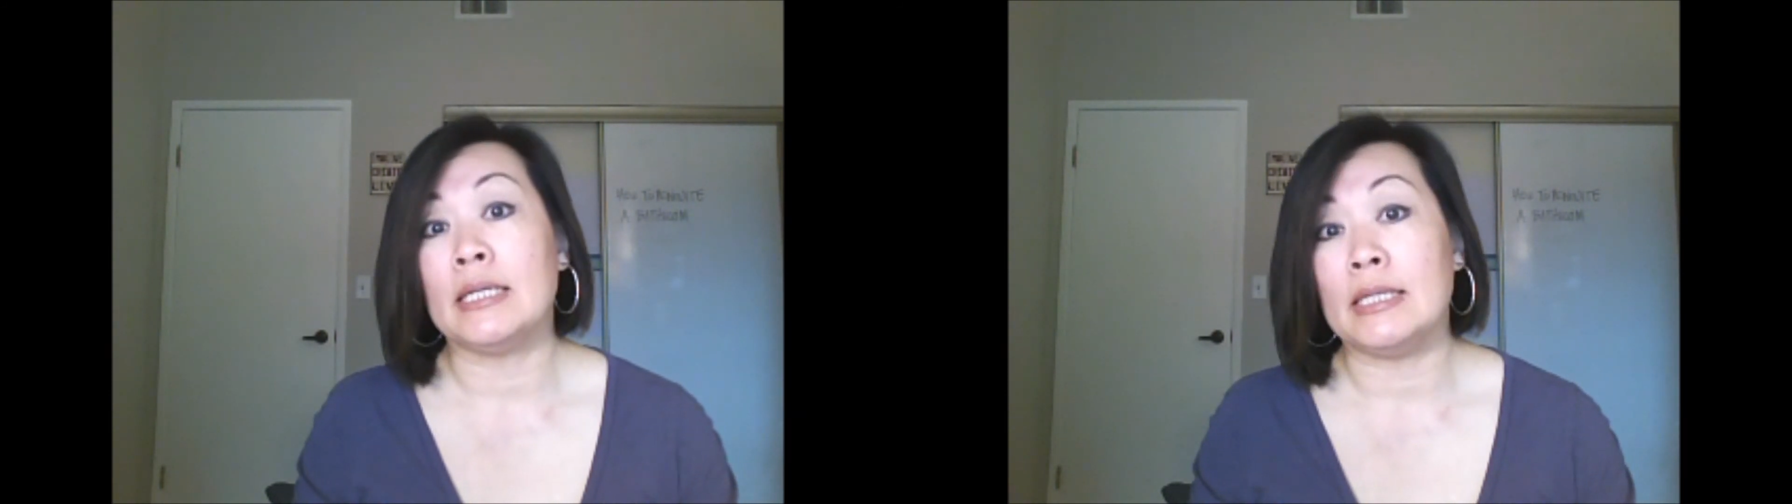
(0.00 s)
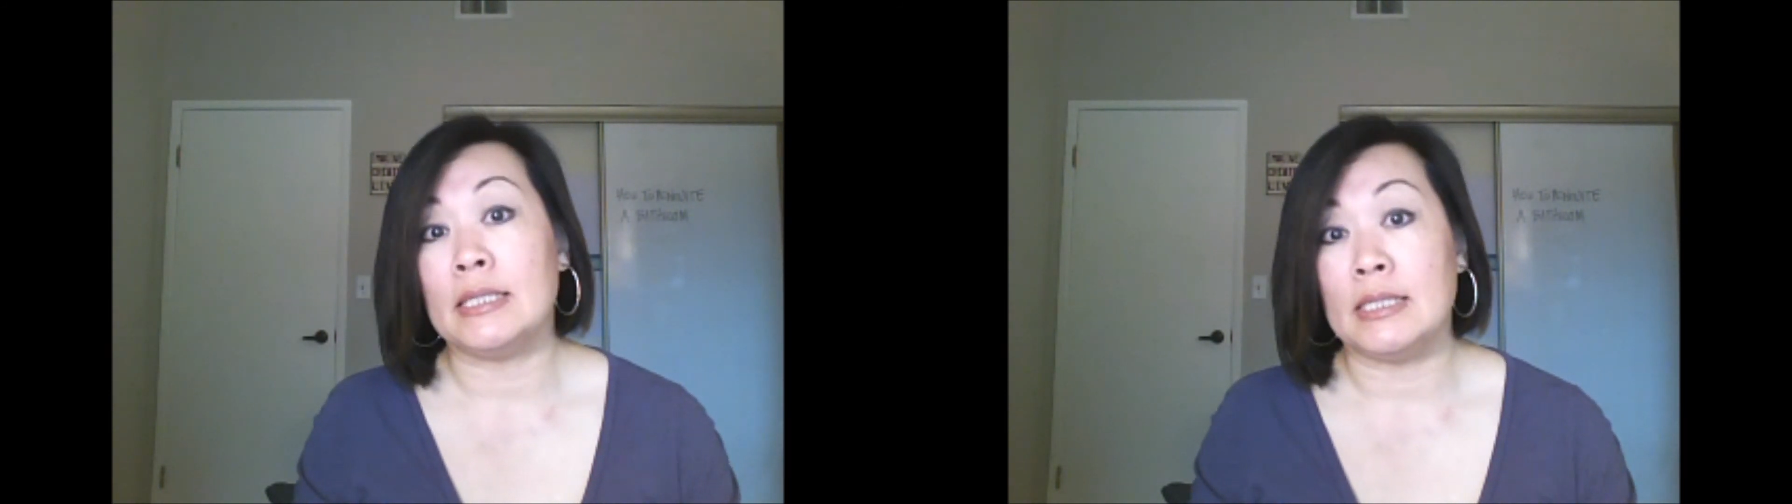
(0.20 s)

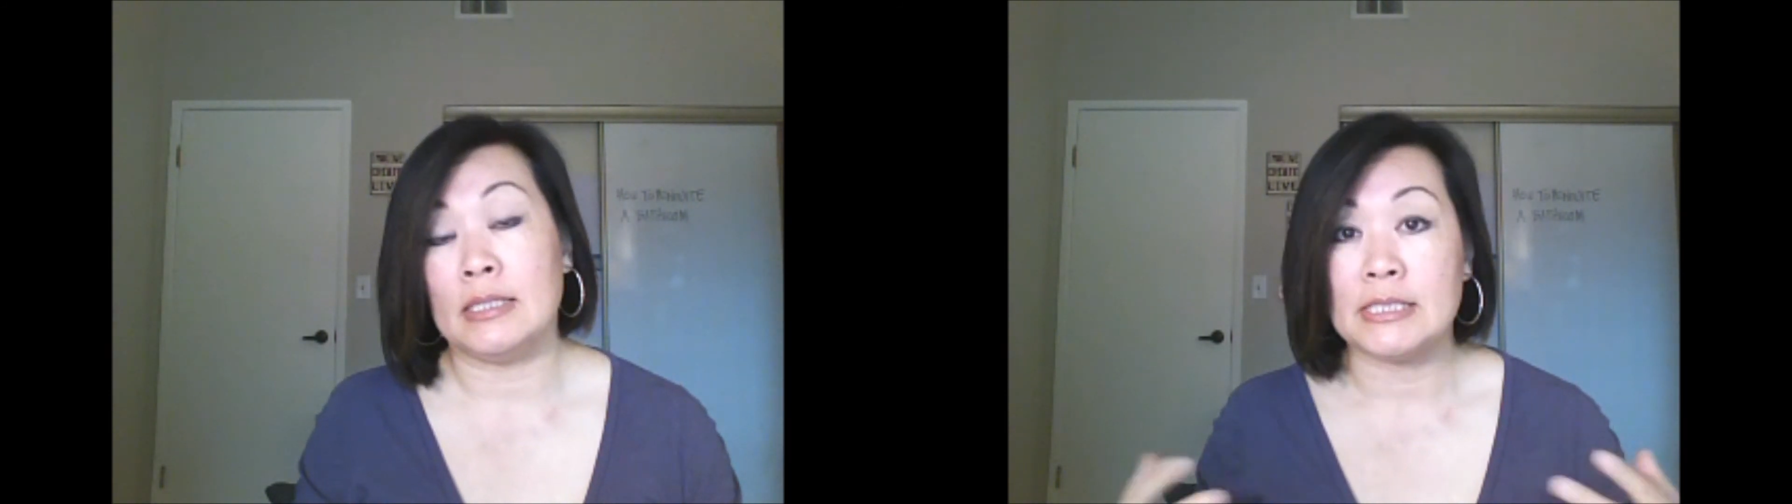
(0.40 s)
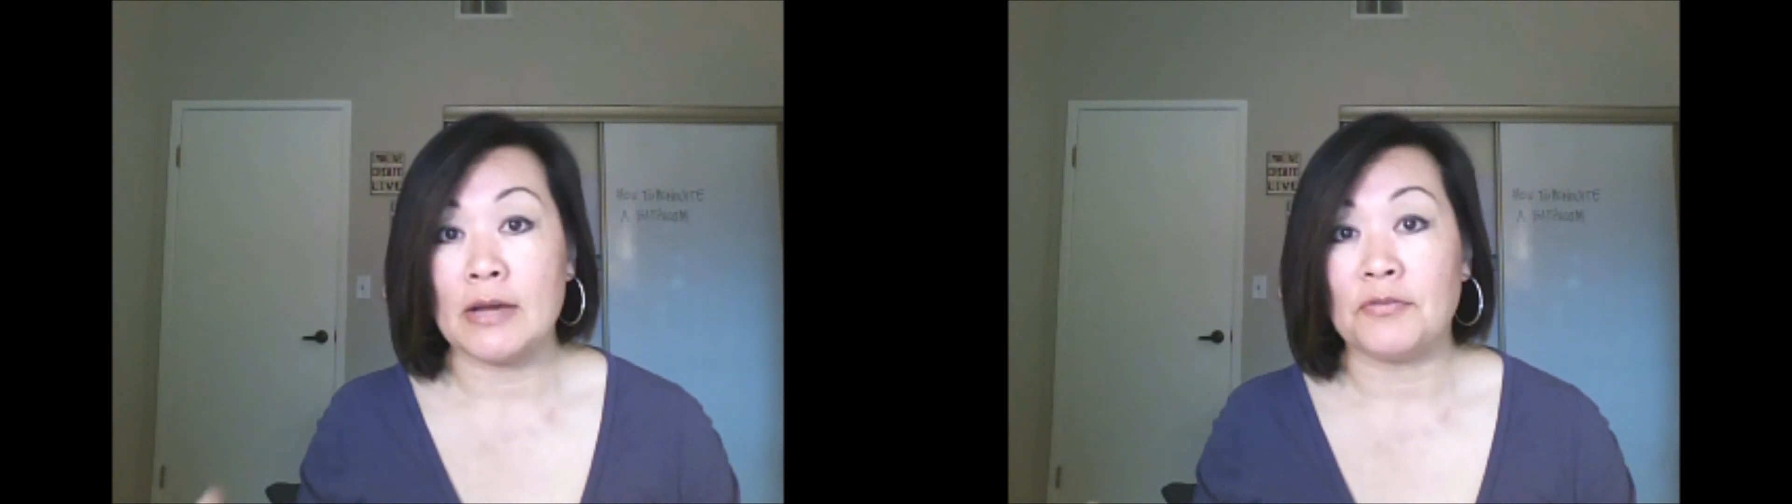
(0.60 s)

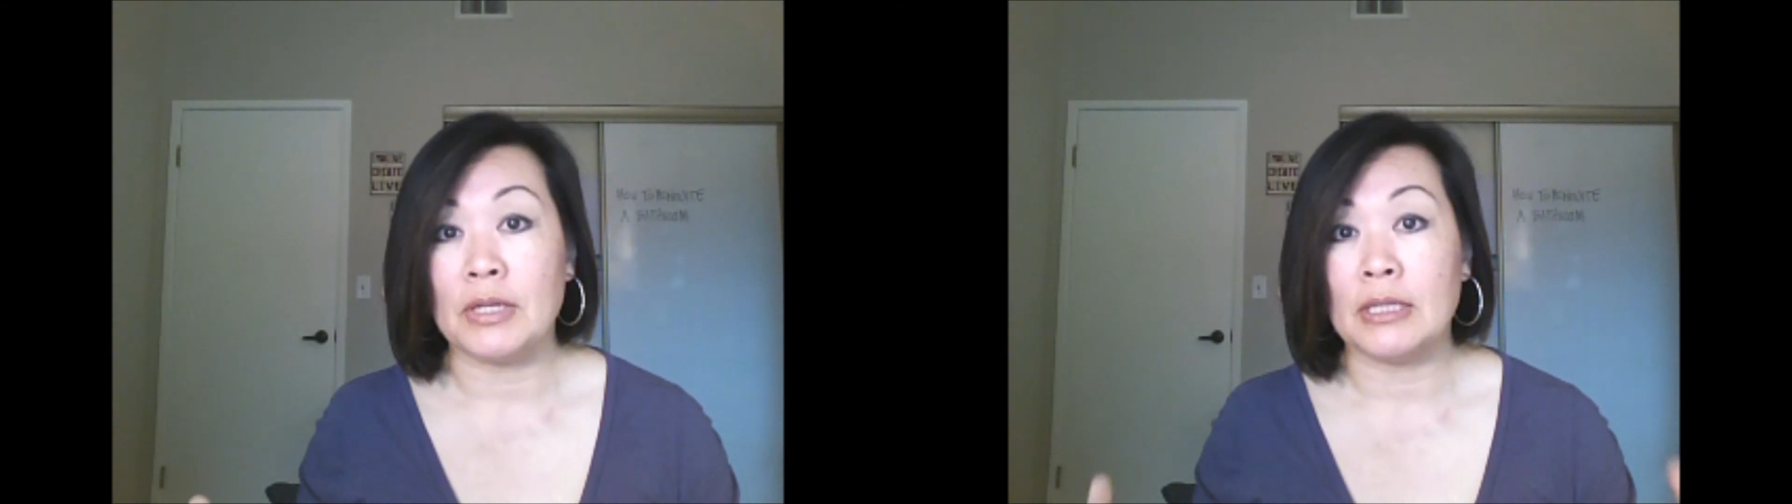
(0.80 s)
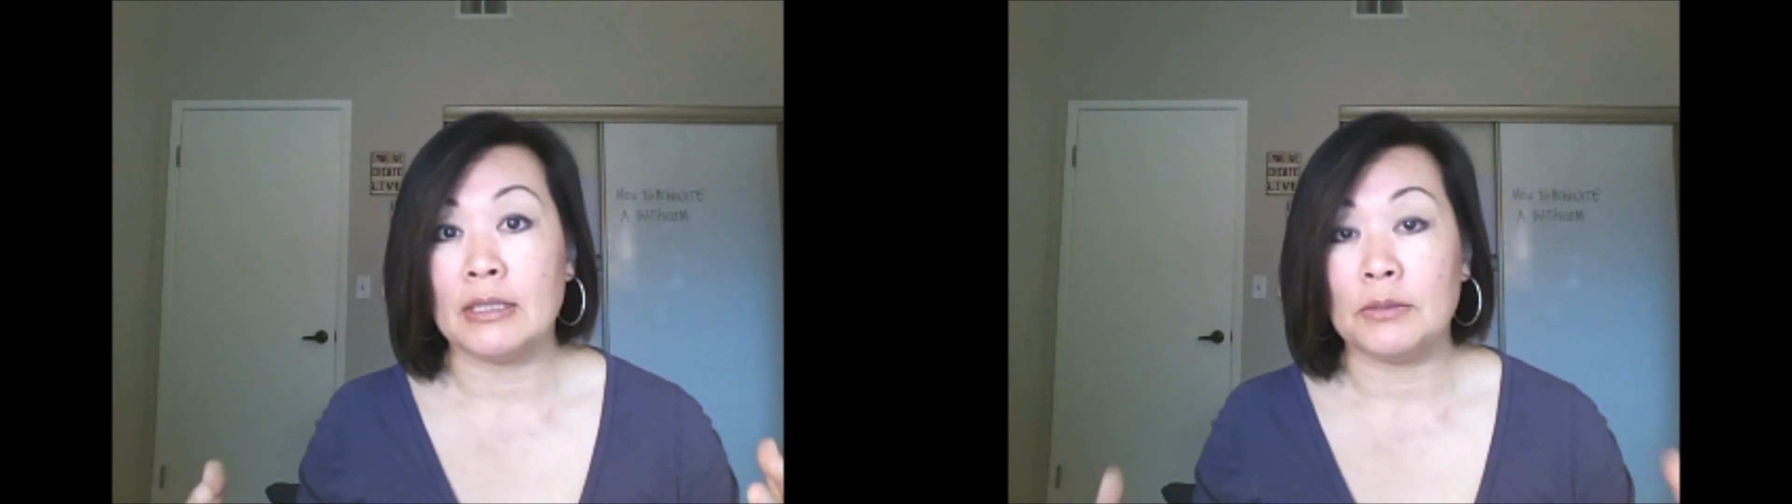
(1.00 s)
is
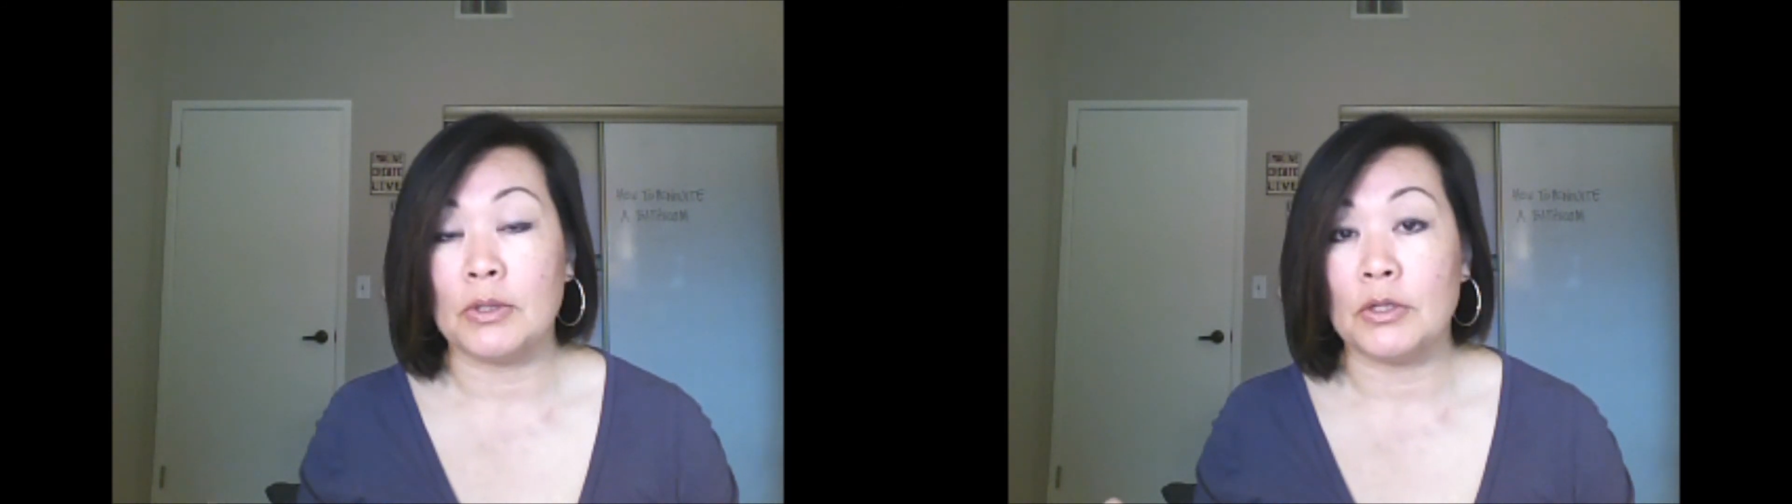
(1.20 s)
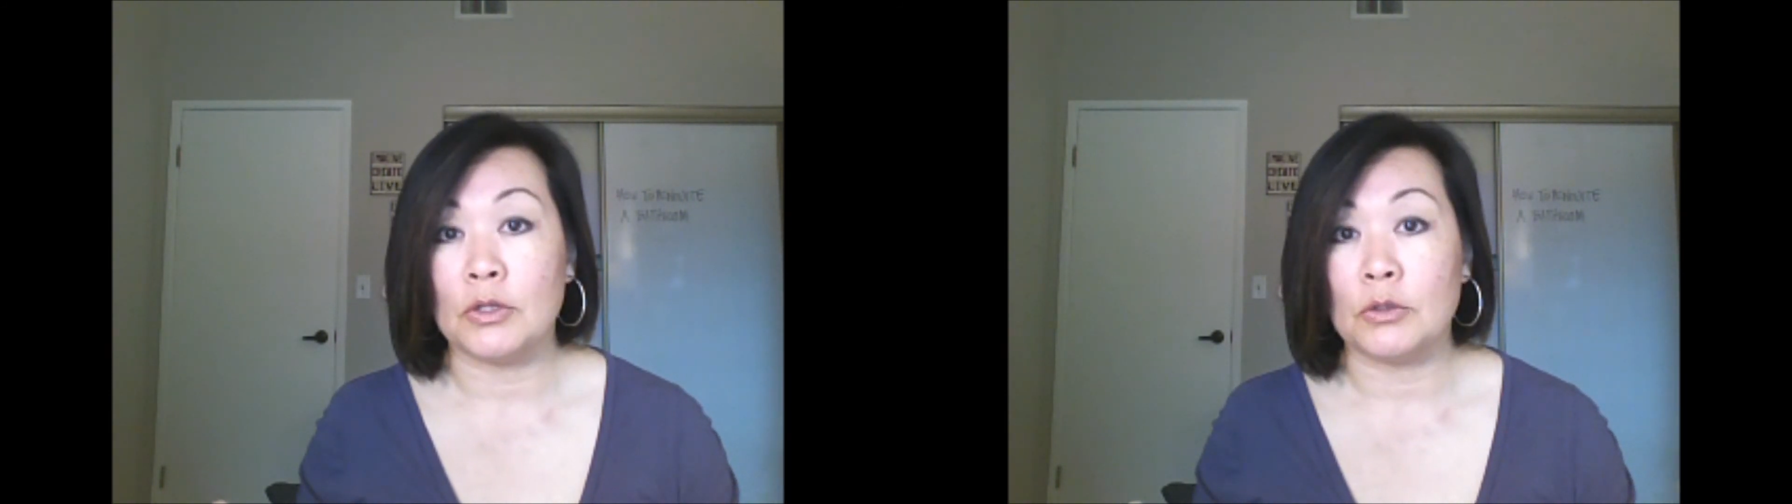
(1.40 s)
definitely
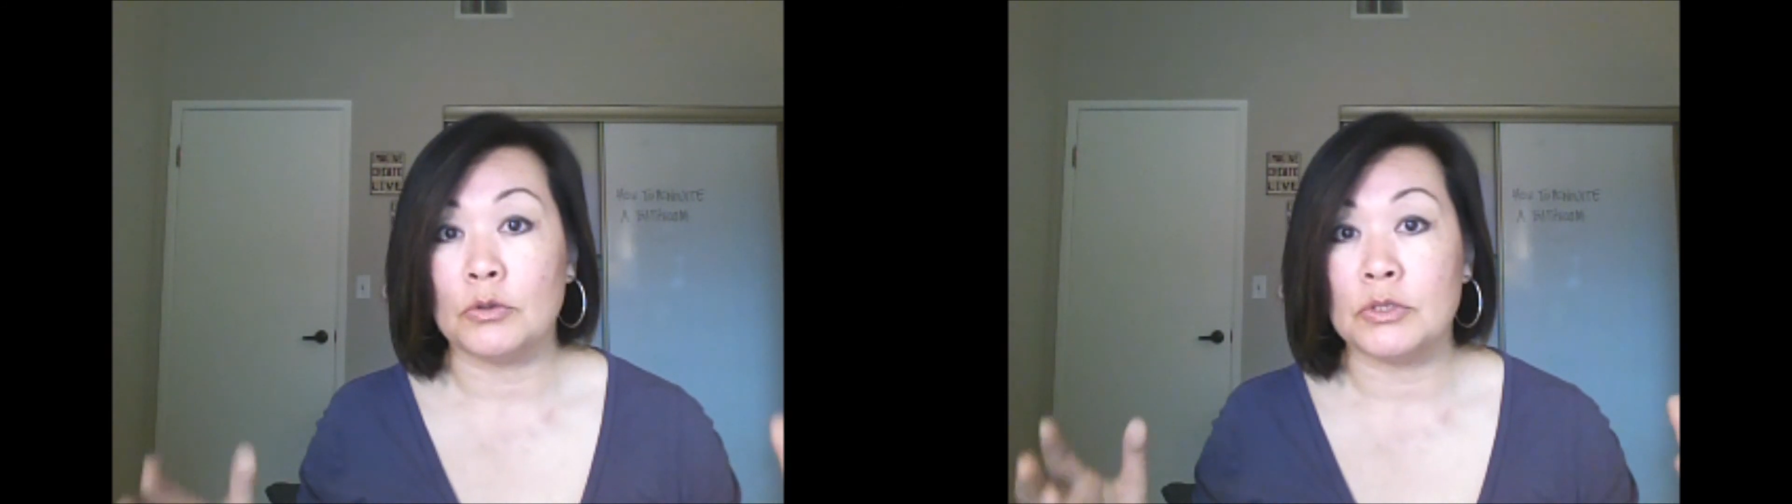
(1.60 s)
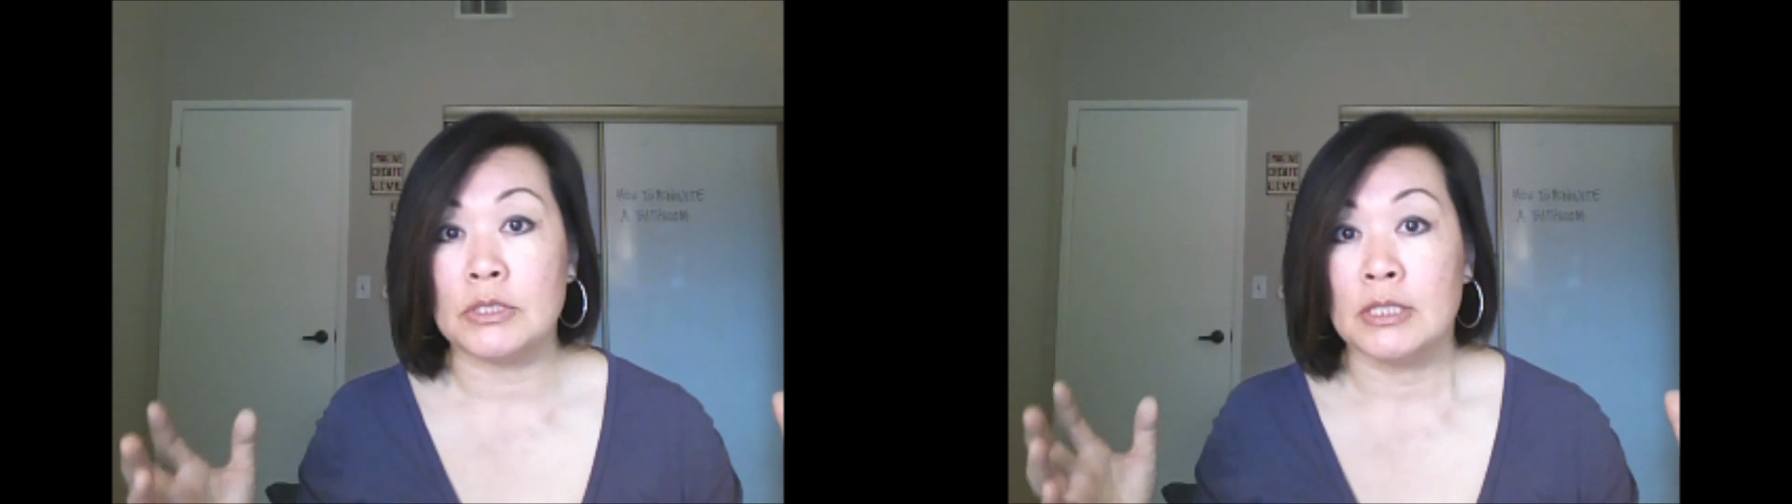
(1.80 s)
one of
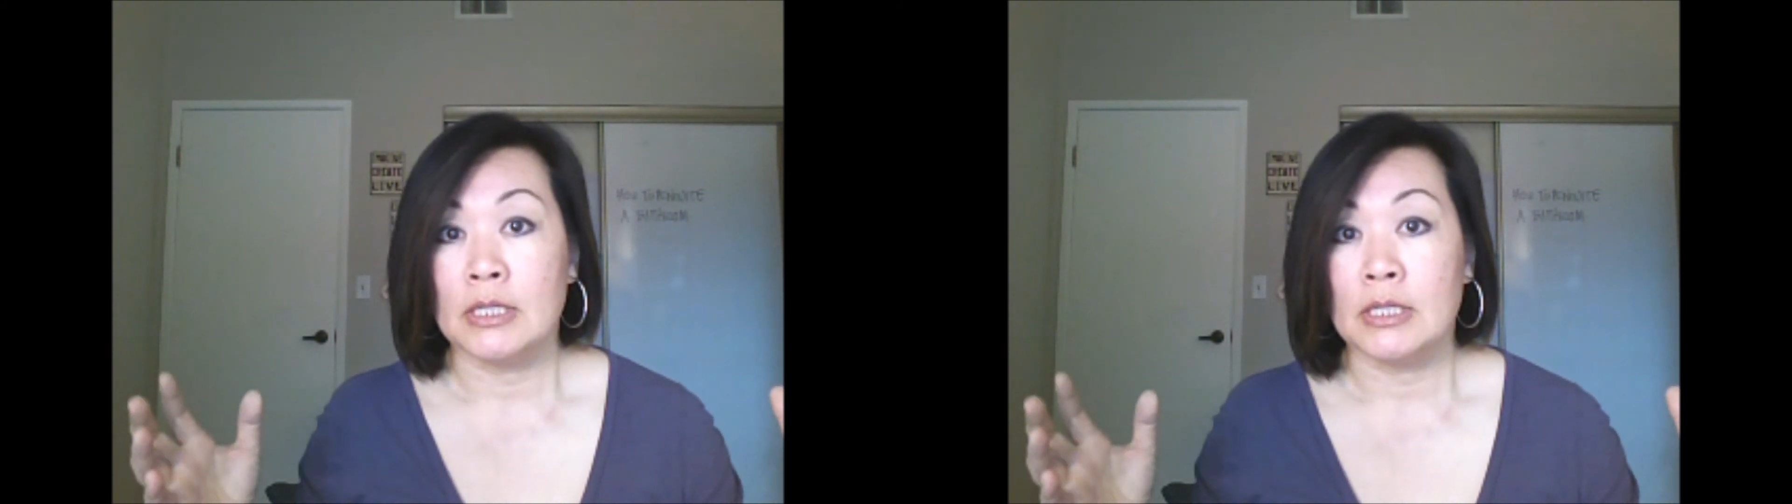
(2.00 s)
those